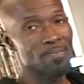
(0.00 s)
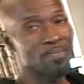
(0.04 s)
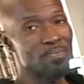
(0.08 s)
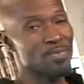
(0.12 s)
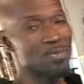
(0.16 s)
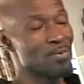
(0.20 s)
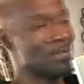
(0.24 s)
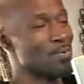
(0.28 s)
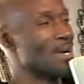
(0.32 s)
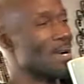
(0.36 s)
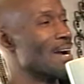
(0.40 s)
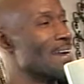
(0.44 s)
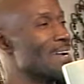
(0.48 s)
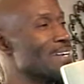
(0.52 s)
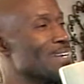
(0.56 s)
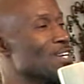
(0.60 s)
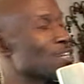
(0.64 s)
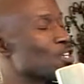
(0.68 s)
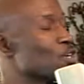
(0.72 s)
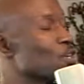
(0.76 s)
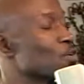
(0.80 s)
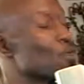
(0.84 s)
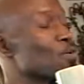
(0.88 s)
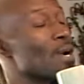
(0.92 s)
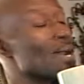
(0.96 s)
Right.
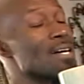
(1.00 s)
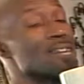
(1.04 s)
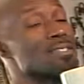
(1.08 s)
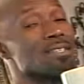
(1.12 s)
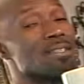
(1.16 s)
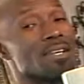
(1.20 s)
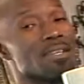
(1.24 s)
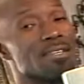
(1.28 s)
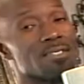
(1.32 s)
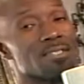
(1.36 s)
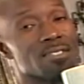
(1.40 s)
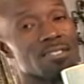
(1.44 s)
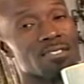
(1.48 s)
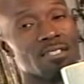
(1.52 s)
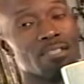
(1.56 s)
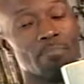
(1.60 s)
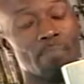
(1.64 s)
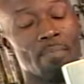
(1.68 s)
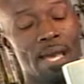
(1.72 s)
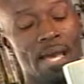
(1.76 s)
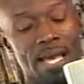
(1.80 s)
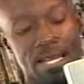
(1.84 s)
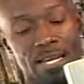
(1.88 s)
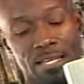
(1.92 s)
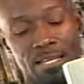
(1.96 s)
Congratulations to
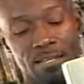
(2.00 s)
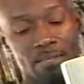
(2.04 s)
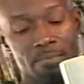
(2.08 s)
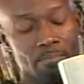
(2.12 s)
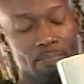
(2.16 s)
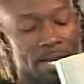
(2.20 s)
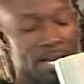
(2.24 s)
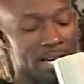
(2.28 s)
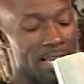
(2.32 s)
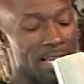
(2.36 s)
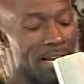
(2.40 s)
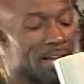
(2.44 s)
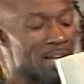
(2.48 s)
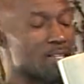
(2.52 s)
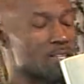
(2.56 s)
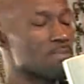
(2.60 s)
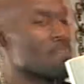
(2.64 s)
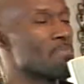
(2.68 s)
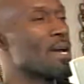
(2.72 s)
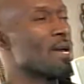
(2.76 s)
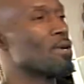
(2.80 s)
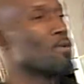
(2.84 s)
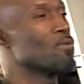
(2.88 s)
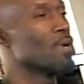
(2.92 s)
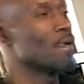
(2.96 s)
Matty Ice,
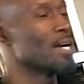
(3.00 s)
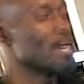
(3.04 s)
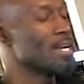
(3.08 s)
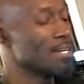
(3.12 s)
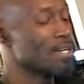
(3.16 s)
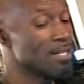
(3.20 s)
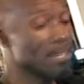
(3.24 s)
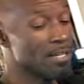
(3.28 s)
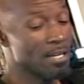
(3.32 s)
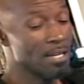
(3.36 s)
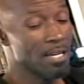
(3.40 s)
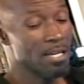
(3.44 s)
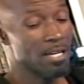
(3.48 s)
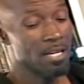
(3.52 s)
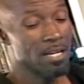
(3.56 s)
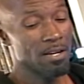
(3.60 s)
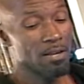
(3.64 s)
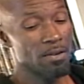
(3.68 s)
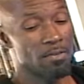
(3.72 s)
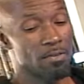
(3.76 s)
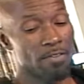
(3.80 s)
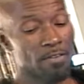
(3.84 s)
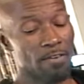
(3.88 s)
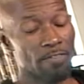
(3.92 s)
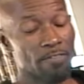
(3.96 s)
Matt Ryan.
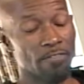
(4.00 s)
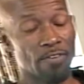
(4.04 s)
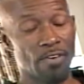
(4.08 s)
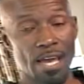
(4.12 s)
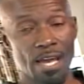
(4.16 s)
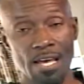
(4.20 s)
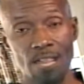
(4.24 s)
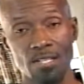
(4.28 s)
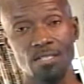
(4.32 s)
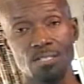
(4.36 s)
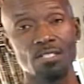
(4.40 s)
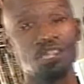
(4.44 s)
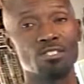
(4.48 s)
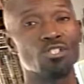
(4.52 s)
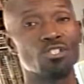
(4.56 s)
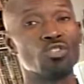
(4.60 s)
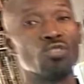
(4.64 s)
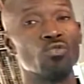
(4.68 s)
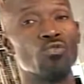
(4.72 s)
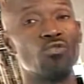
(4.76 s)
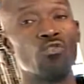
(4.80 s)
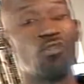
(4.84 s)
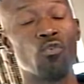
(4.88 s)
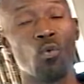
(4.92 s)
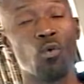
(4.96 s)
The fastest to
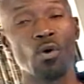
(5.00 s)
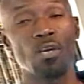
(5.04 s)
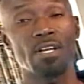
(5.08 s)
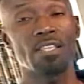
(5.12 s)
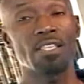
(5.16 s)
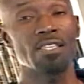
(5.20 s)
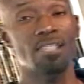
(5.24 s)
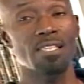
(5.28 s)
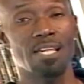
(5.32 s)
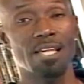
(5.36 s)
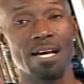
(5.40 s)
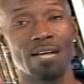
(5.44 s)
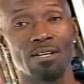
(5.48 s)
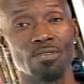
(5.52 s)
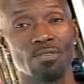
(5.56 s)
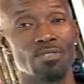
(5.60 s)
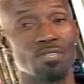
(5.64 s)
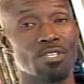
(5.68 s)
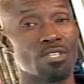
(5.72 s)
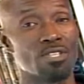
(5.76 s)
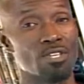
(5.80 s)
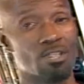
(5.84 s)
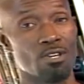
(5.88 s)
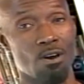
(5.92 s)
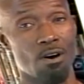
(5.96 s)

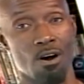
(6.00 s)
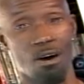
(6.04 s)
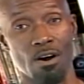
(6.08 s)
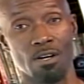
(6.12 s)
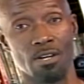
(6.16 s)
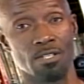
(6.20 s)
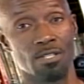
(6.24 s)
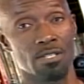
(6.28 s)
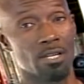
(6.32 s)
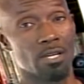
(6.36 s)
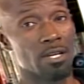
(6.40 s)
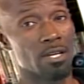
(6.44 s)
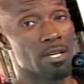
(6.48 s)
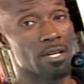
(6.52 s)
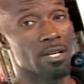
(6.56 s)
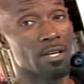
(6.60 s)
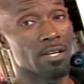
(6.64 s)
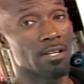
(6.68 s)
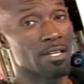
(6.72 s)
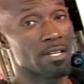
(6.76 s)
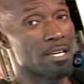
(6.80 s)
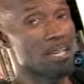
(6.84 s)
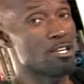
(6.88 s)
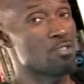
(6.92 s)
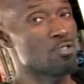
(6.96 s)
40,000 yards
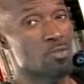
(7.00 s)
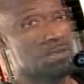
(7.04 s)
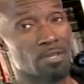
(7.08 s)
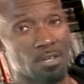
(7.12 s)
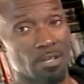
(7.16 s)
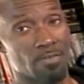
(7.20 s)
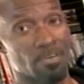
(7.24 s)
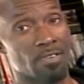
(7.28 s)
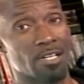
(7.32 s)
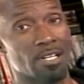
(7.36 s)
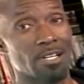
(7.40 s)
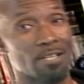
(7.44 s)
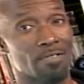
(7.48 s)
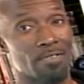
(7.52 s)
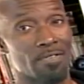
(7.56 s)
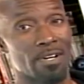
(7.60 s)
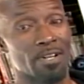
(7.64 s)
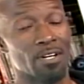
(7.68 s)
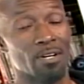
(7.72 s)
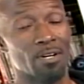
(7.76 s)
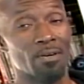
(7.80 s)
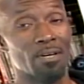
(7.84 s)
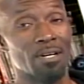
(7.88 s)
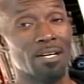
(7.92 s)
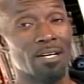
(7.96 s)
in the history of
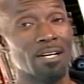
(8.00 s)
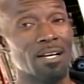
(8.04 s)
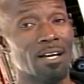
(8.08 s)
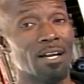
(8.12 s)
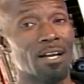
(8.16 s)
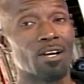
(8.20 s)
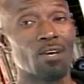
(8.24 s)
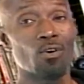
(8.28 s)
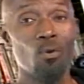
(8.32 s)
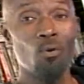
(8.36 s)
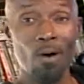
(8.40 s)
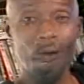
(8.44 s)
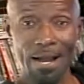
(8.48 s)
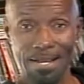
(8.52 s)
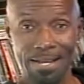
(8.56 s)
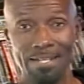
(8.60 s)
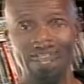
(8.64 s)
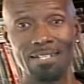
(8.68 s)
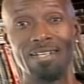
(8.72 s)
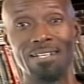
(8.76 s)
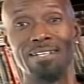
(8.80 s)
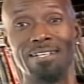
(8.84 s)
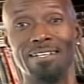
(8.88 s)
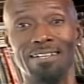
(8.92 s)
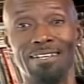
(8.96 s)
NFL.
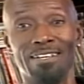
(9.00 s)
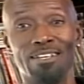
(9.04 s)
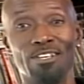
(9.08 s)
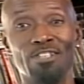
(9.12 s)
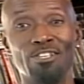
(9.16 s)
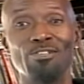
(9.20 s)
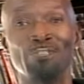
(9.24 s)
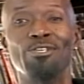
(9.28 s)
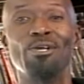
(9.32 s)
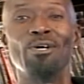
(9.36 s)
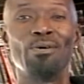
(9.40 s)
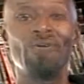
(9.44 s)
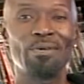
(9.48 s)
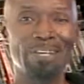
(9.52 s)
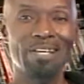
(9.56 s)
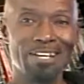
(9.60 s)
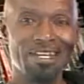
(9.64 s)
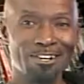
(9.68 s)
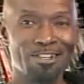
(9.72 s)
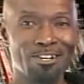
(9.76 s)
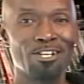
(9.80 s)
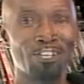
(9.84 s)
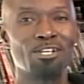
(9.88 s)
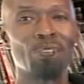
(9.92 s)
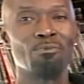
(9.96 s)
Quietly, you don't
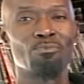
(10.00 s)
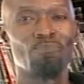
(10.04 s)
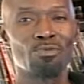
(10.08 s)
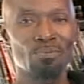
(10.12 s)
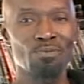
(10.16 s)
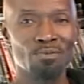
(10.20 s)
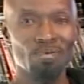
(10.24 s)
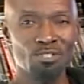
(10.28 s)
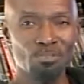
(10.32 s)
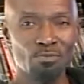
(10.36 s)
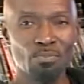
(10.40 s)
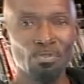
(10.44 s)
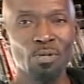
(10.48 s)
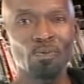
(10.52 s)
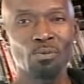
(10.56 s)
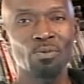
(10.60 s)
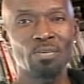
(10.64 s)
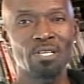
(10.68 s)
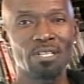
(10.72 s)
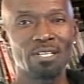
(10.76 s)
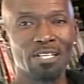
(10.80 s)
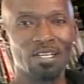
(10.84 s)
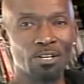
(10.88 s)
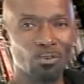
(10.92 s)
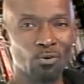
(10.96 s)
hear him
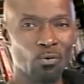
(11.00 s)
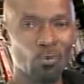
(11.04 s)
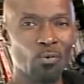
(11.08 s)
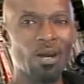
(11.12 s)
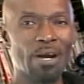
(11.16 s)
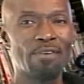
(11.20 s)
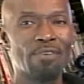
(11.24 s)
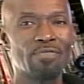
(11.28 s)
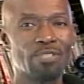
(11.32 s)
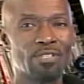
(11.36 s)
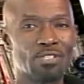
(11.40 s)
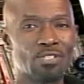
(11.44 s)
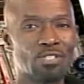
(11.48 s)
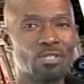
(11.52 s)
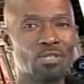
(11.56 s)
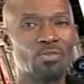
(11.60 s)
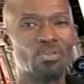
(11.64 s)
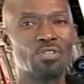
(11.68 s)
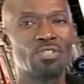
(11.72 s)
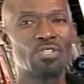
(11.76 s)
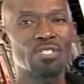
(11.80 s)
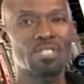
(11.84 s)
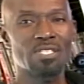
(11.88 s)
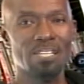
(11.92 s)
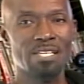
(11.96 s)
spoken in reference to
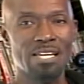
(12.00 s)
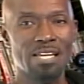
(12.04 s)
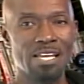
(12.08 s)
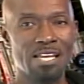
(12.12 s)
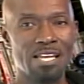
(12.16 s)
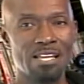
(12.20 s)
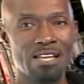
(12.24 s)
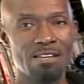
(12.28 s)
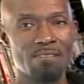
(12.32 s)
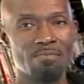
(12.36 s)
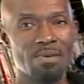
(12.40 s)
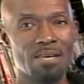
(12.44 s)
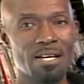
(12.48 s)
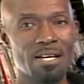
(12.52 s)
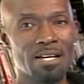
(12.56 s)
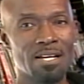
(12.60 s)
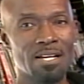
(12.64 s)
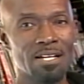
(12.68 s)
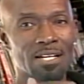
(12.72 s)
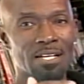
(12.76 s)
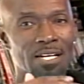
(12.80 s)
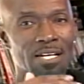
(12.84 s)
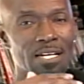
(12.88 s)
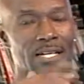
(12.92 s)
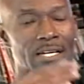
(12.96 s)
the same,
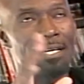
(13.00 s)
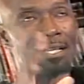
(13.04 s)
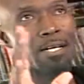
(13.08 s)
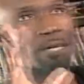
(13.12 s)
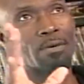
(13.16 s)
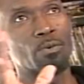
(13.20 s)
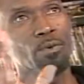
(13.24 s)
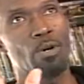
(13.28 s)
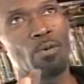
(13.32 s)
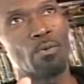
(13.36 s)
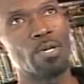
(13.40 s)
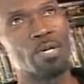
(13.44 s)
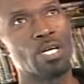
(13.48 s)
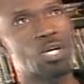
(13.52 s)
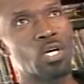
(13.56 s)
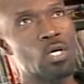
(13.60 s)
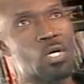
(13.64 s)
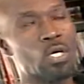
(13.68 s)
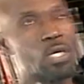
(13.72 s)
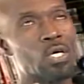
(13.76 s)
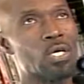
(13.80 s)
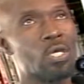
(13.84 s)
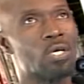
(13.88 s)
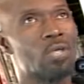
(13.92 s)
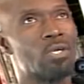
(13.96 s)
what we
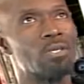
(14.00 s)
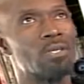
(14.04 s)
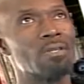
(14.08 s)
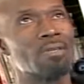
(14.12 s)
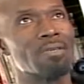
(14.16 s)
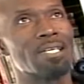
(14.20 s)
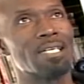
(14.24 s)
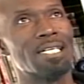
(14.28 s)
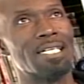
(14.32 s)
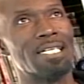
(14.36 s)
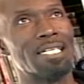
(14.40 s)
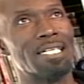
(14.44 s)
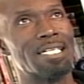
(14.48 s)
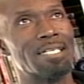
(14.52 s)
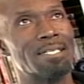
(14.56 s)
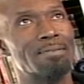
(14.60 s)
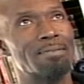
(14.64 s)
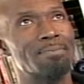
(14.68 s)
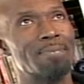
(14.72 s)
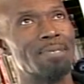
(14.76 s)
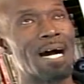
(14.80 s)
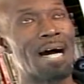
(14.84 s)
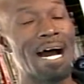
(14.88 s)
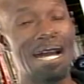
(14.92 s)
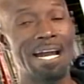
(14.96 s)
call
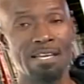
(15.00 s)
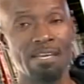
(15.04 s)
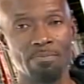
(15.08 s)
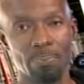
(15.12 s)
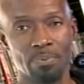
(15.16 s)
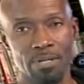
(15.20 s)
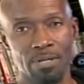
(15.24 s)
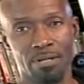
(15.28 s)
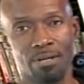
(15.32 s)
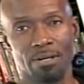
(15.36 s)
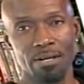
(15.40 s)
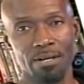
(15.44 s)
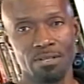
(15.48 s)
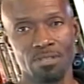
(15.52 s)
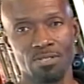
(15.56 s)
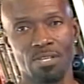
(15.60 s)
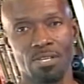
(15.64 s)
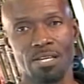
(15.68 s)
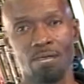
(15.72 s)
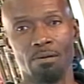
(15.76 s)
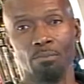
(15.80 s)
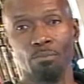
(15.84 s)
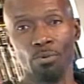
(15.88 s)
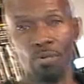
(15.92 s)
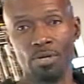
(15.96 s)
hype, as say
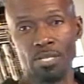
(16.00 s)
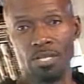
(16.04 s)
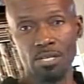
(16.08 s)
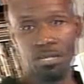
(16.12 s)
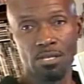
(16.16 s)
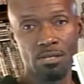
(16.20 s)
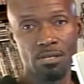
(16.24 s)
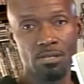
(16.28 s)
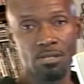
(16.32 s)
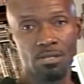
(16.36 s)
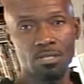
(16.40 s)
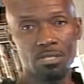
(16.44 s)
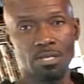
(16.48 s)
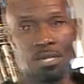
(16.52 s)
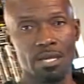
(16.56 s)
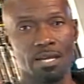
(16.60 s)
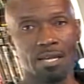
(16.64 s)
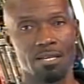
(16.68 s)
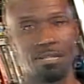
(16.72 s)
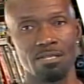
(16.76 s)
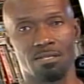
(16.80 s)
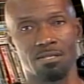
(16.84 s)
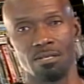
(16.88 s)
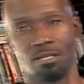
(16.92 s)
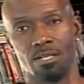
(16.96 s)
a Breeze,
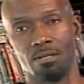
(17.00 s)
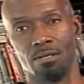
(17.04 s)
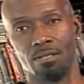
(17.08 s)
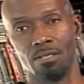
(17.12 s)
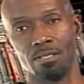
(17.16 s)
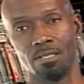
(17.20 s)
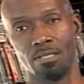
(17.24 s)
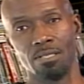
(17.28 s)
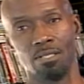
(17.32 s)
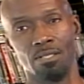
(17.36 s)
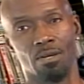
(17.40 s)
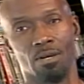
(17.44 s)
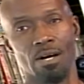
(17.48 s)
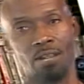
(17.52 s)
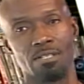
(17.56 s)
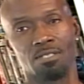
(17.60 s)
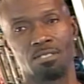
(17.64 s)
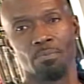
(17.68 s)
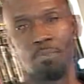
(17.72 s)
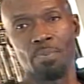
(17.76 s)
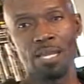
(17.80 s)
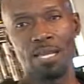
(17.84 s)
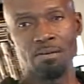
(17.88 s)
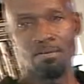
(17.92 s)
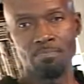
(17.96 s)
as a
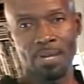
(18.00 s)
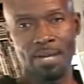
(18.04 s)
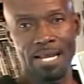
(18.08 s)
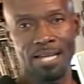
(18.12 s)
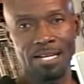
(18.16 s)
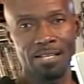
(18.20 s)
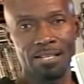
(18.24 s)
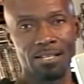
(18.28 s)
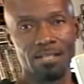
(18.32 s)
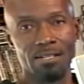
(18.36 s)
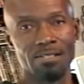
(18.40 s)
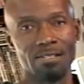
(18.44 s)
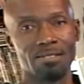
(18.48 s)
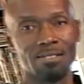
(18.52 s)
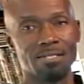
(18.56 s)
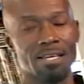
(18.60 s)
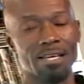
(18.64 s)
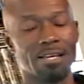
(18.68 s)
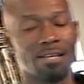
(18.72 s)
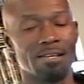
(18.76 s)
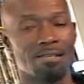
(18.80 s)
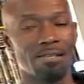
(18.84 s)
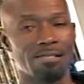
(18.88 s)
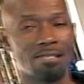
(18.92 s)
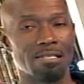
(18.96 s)
Peyton Manning in his
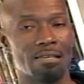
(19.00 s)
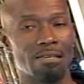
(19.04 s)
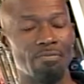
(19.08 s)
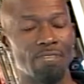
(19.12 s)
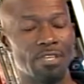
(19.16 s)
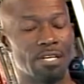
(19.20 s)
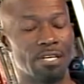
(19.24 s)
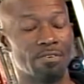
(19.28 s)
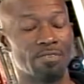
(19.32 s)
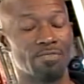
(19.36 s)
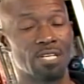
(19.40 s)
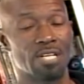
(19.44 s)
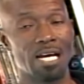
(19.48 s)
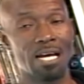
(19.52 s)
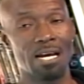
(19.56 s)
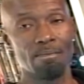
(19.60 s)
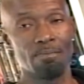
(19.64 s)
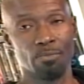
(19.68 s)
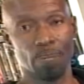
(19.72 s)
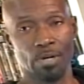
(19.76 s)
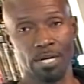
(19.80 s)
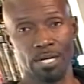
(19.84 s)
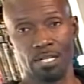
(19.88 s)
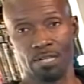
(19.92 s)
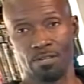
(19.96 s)
days, and then of Tom
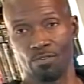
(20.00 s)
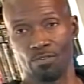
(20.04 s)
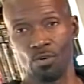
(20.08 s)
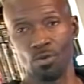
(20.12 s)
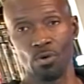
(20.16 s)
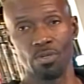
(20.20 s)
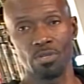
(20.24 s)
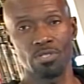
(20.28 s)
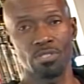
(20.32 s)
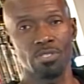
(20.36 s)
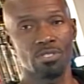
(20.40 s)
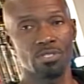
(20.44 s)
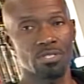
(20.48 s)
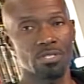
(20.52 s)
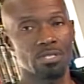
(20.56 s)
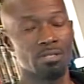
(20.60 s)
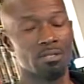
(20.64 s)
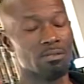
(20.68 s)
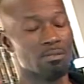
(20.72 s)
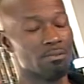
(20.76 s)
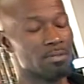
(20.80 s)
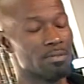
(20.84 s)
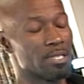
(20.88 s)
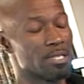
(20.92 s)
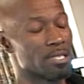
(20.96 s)
Brady. Of course, he's
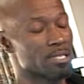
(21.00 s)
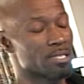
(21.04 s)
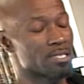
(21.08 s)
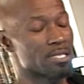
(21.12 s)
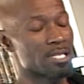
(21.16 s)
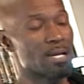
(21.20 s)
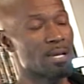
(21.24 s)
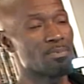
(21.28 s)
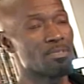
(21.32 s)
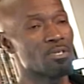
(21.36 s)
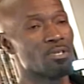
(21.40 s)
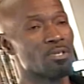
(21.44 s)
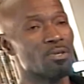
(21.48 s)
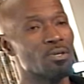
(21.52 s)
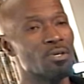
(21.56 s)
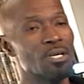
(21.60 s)
still exceptional,